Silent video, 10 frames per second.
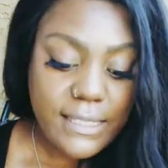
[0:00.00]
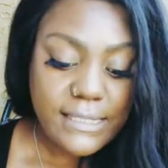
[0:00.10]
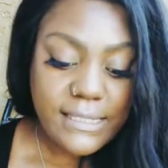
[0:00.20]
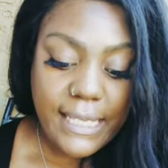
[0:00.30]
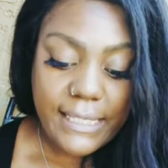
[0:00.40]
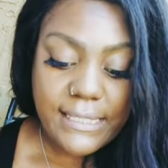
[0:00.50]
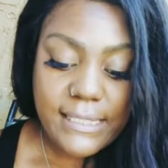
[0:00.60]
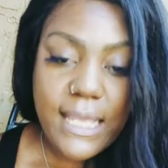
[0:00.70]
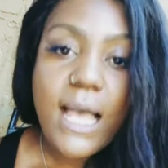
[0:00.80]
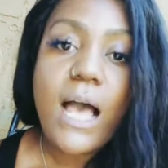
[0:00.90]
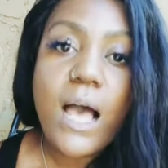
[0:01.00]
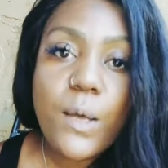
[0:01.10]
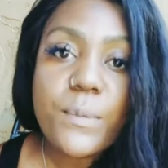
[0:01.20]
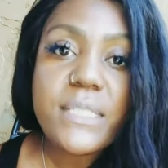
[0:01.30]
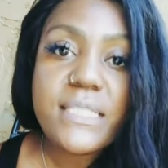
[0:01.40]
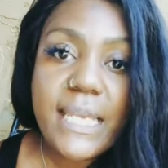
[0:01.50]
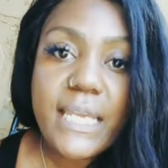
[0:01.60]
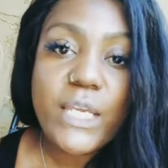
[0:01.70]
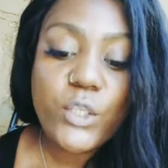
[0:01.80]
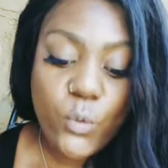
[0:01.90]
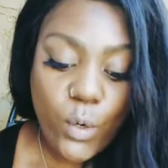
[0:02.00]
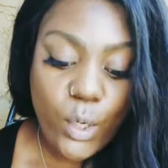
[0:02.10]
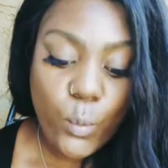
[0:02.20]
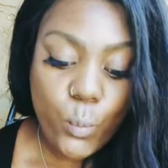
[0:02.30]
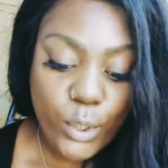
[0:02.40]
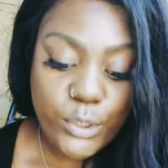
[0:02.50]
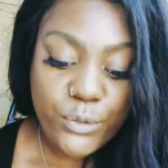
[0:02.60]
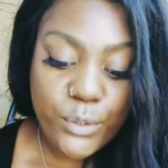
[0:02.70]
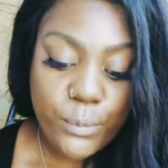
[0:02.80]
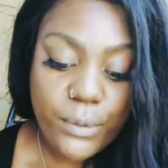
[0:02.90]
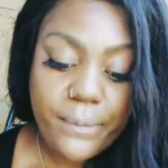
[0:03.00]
6, update your wardrobe.